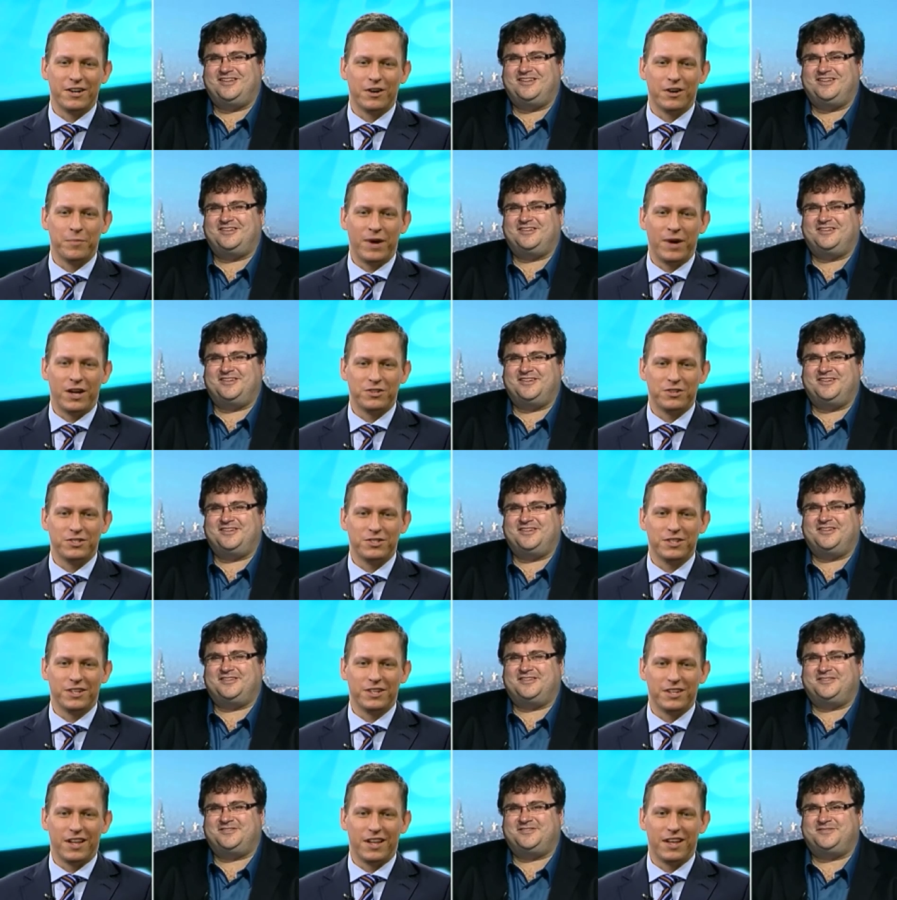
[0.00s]
Speaker 1: hear about
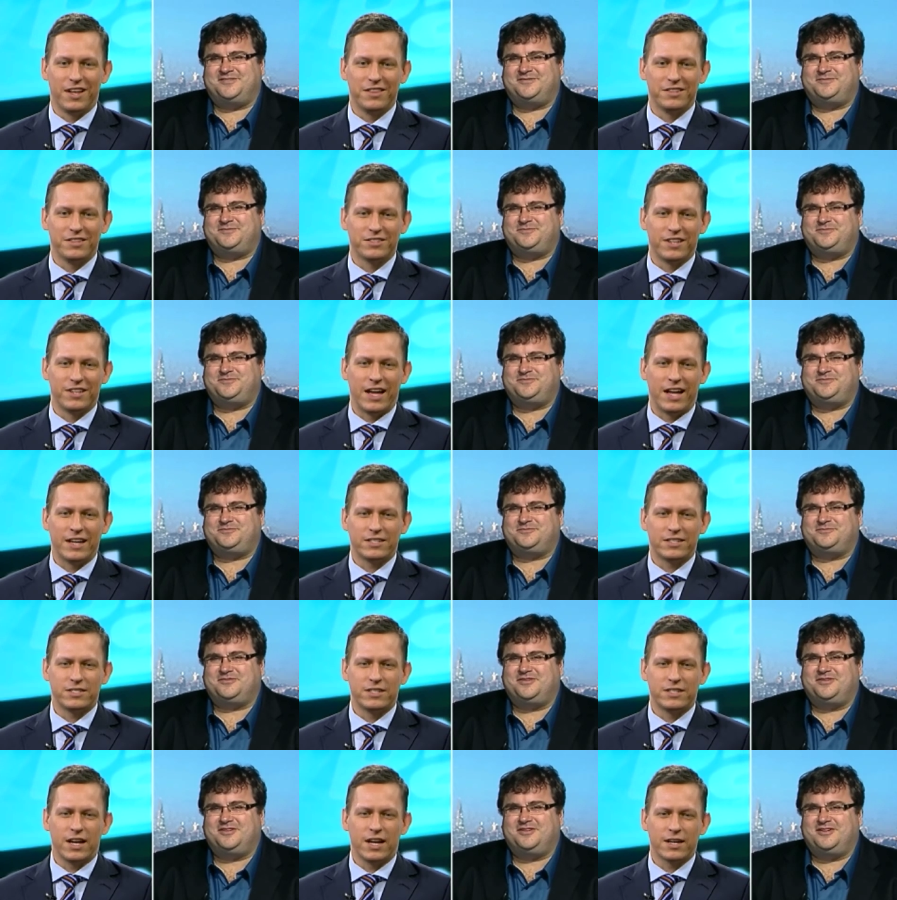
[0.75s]
till uh, this
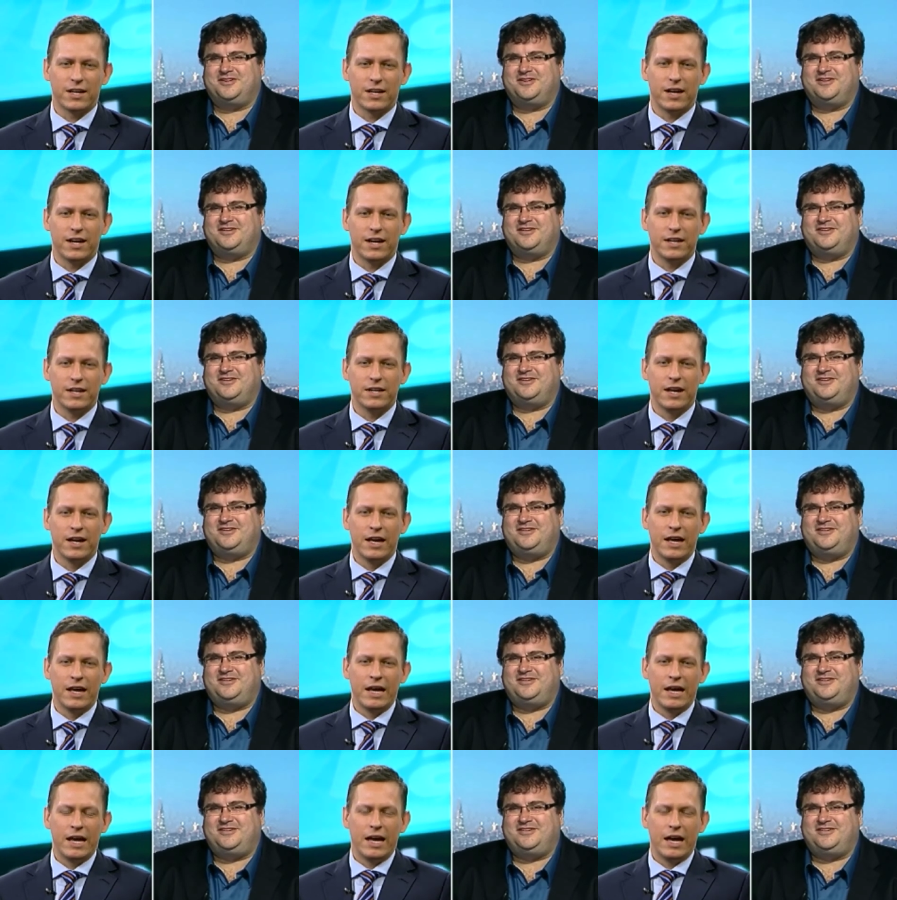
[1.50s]
last decade.
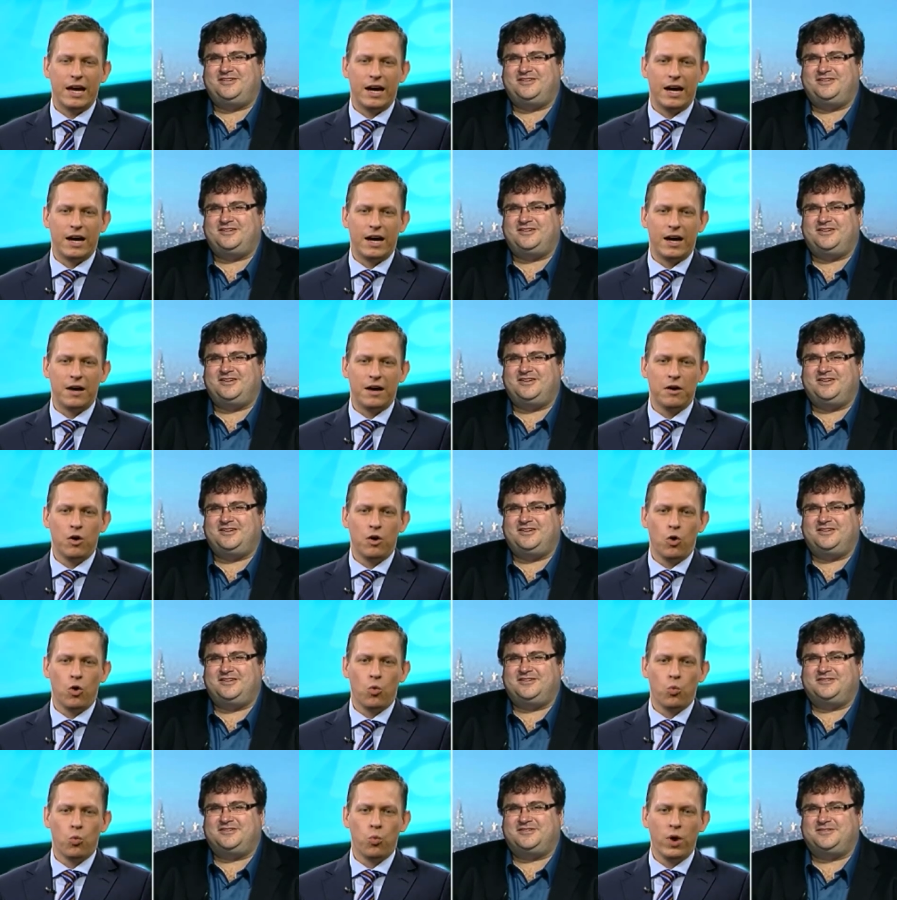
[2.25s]
Uh,
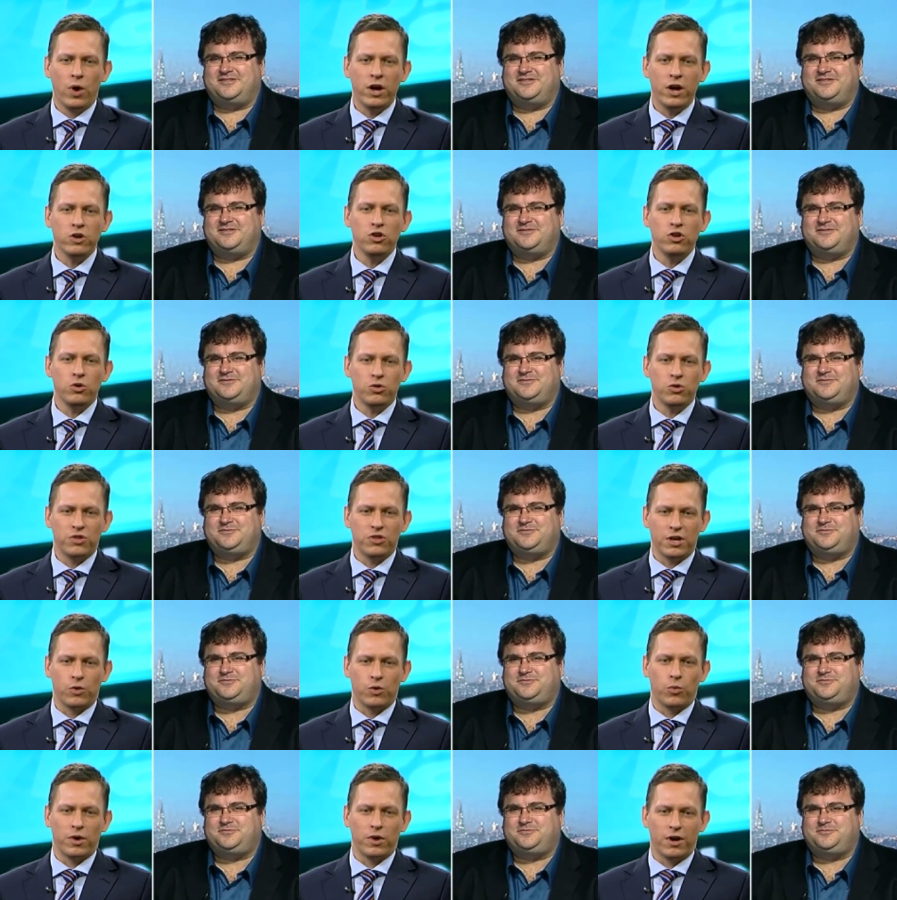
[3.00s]
where do you
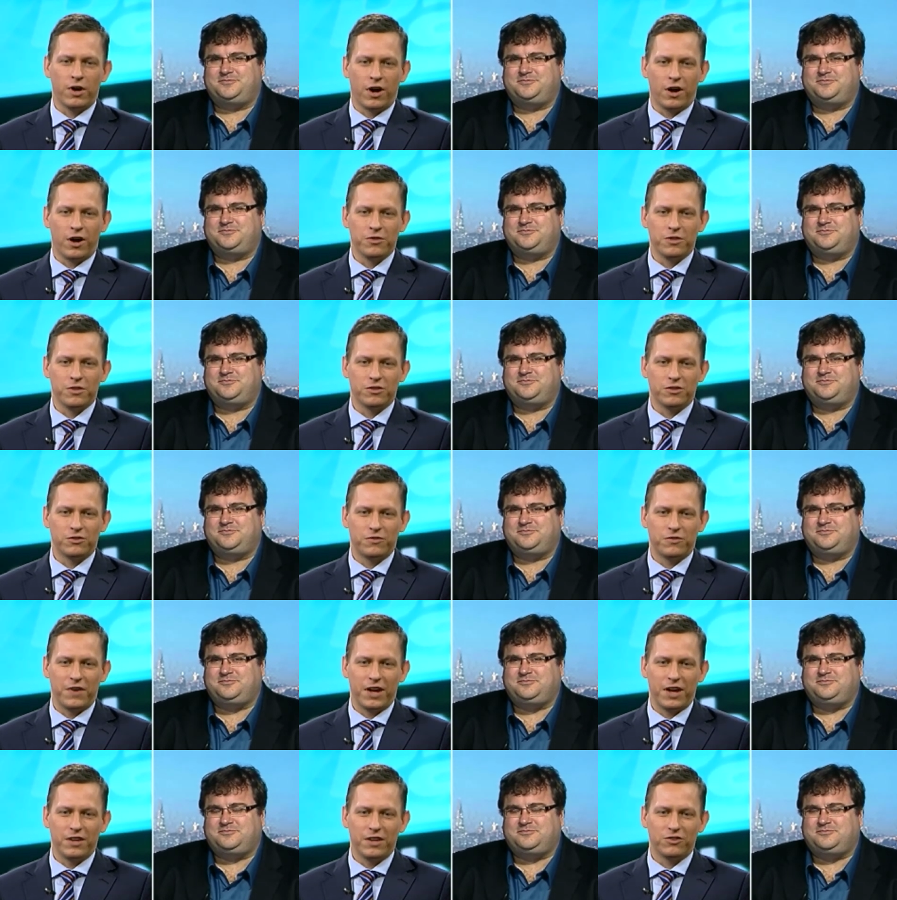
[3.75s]
think we are in
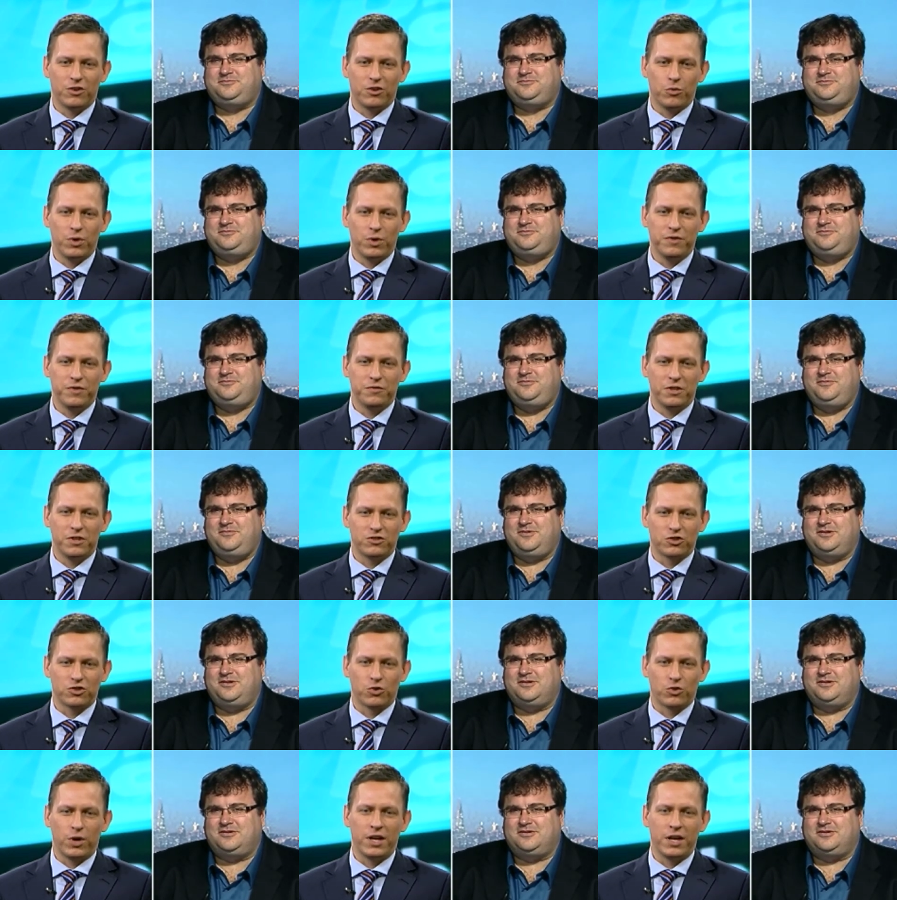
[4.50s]
this phase? You know, we've
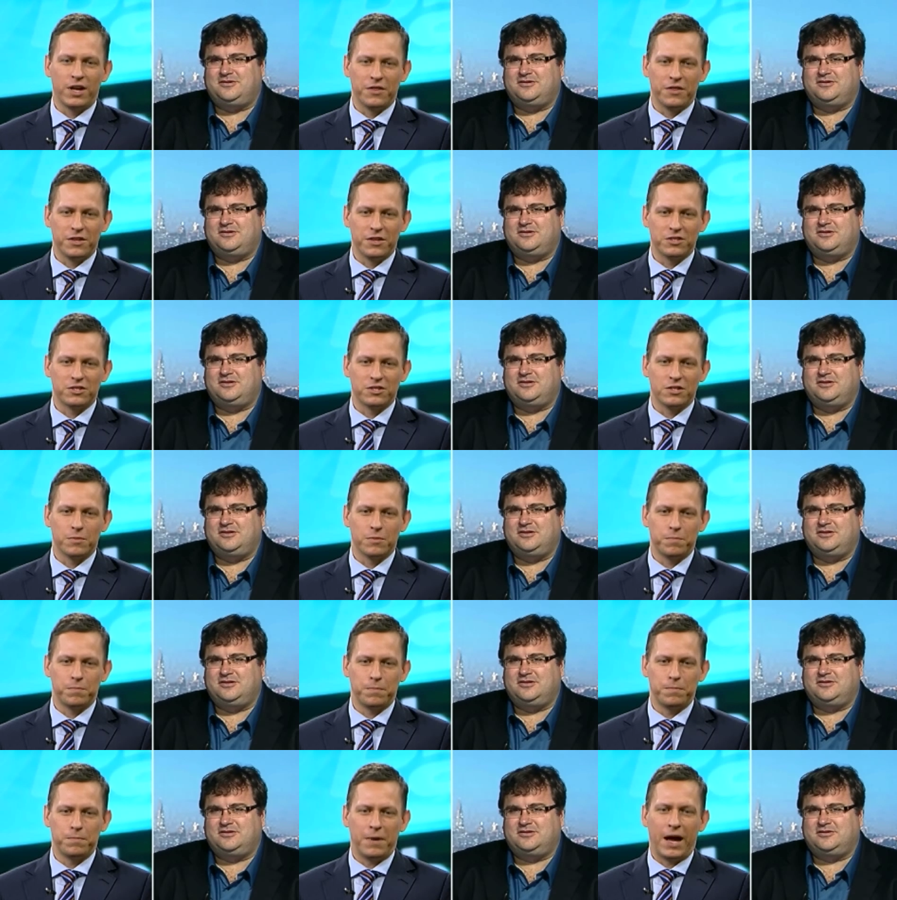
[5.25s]
disagreed on this in
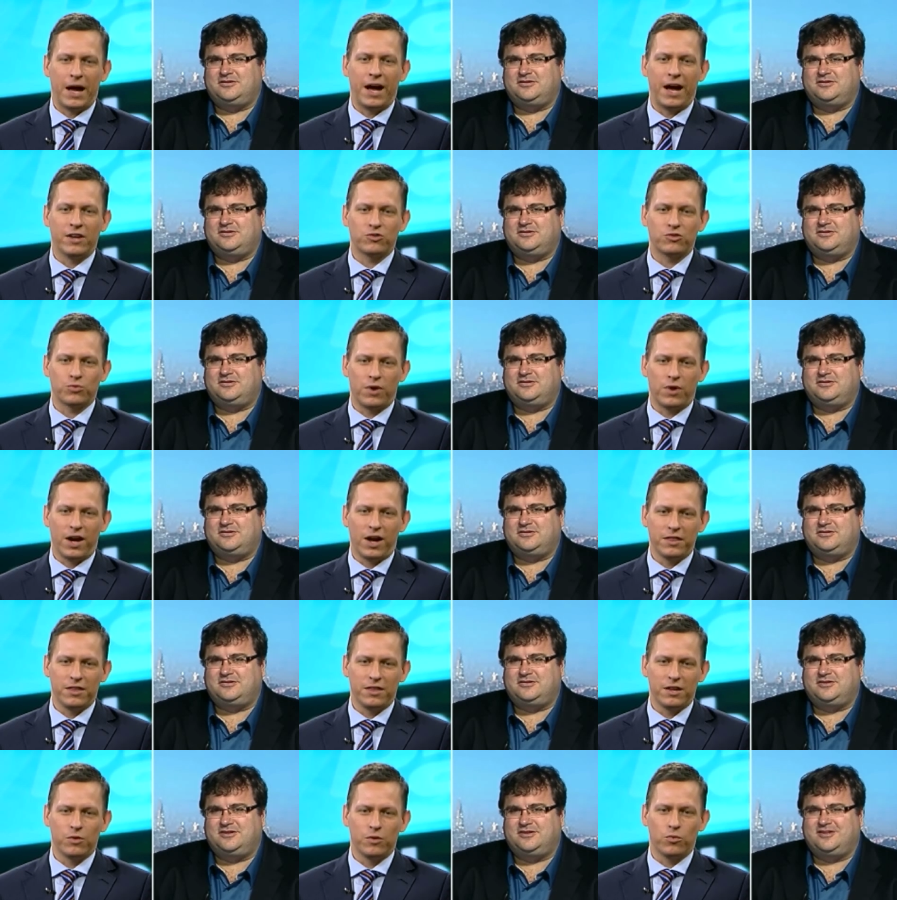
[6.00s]
the past, where
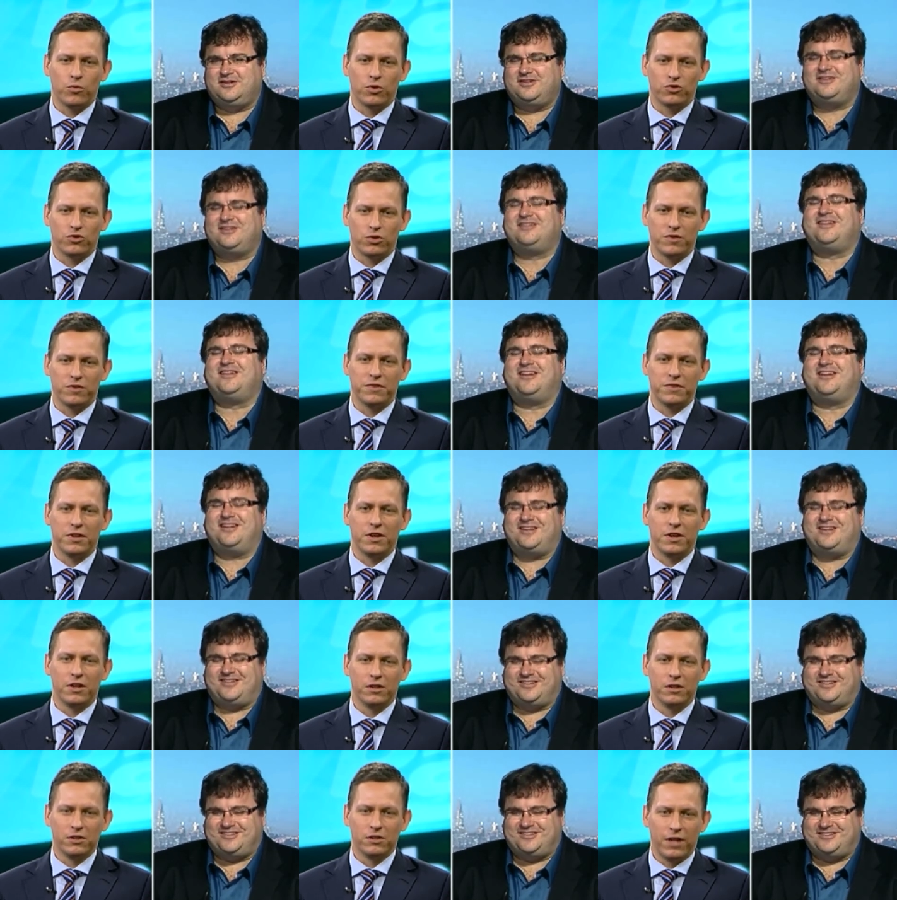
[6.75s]
I think we're sort of
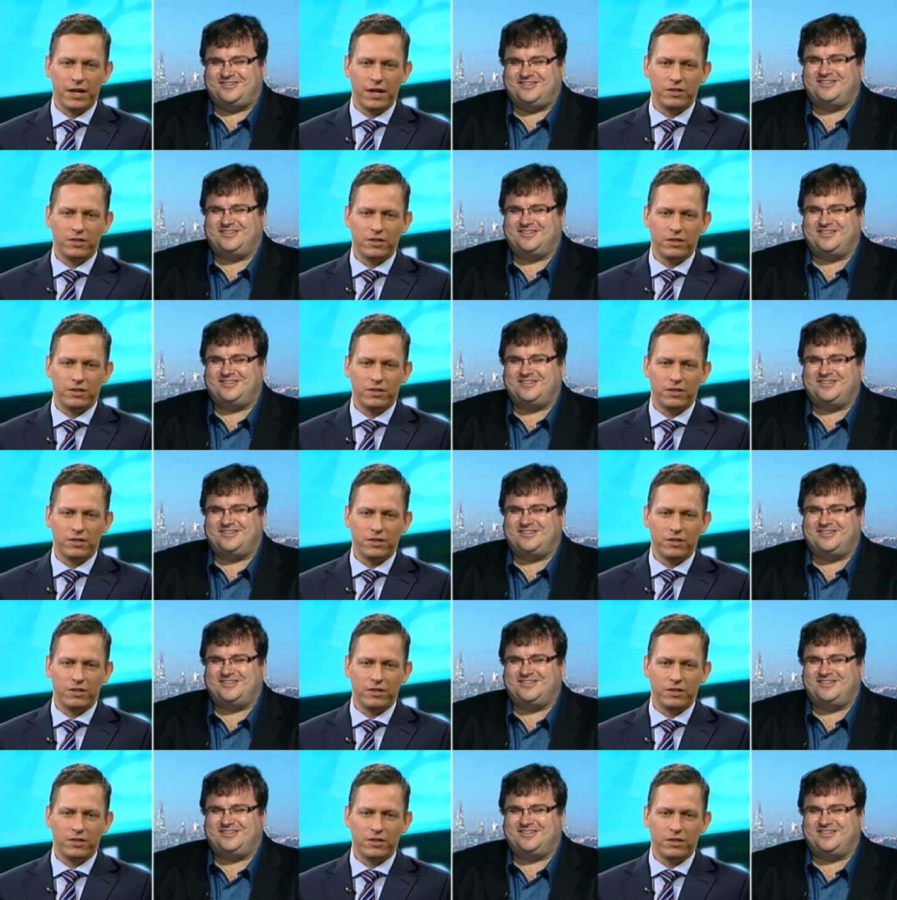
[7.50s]
in the